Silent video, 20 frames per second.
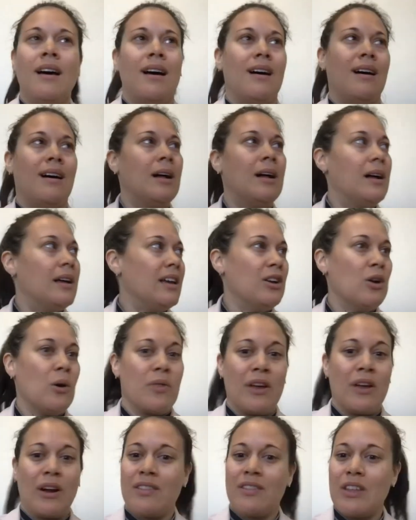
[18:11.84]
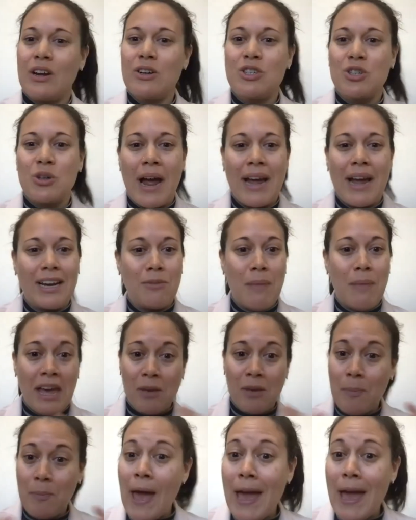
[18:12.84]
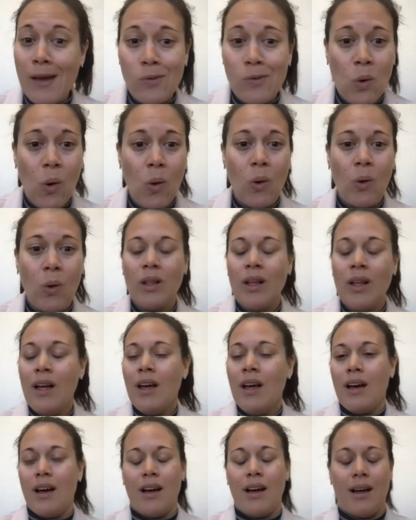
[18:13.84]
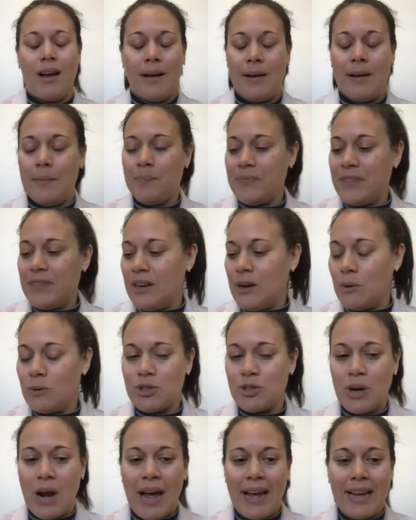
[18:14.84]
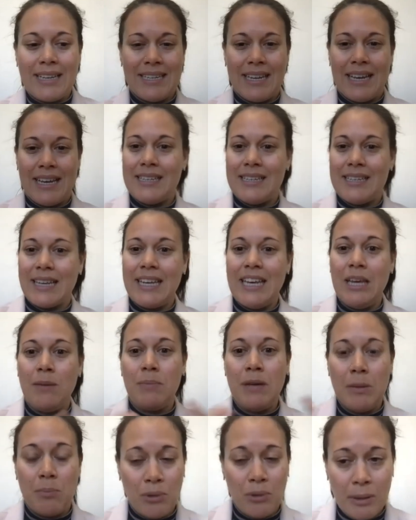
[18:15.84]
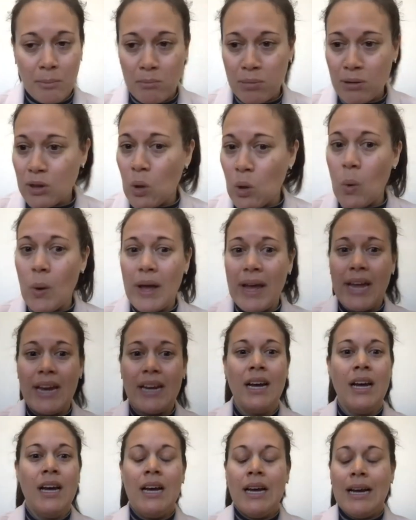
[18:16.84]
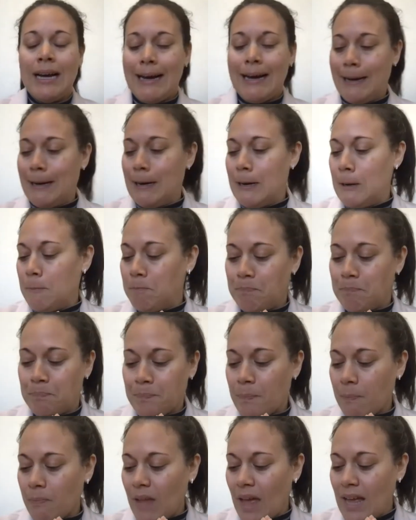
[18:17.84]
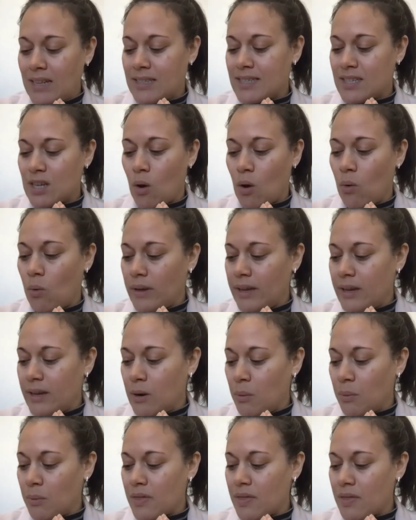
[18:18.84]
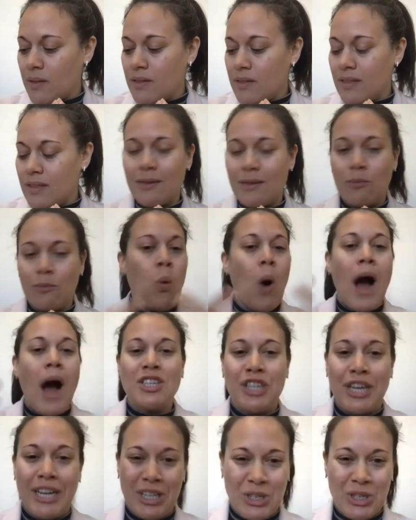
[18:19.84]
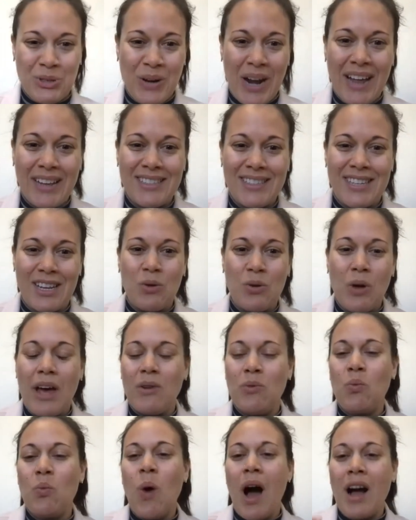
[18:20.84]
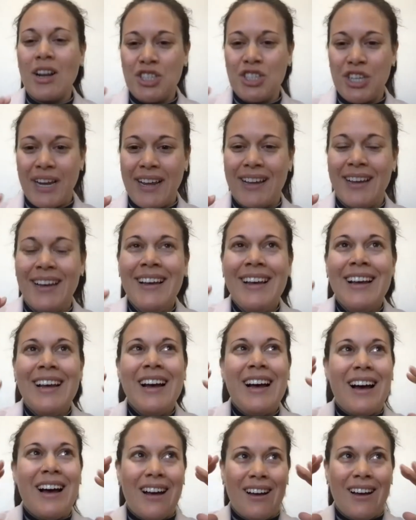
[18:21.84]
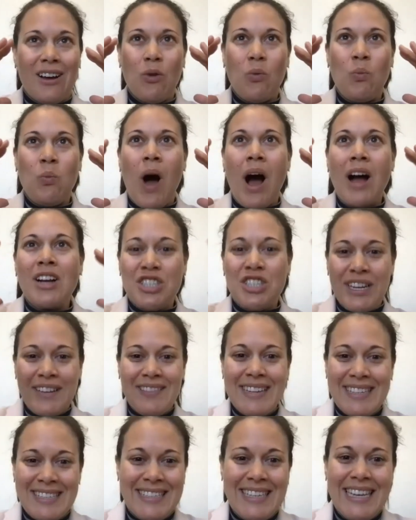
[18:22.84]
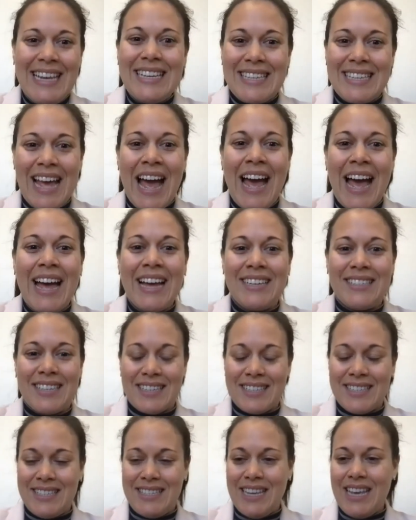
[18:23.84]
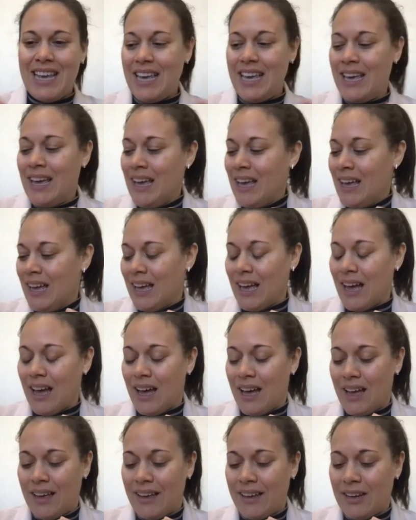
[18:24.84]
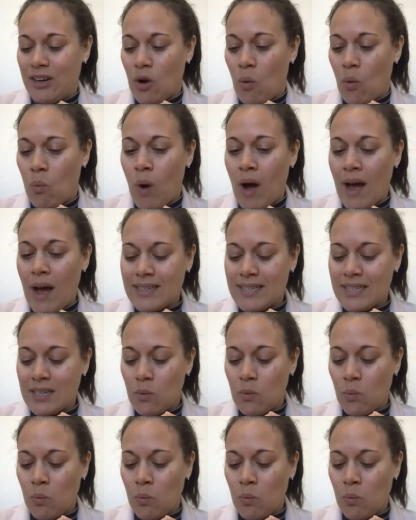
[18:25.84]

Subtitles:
They're trying to make payroll, trying to keep people employed. And so, watching trends and watching the seas ahead to see what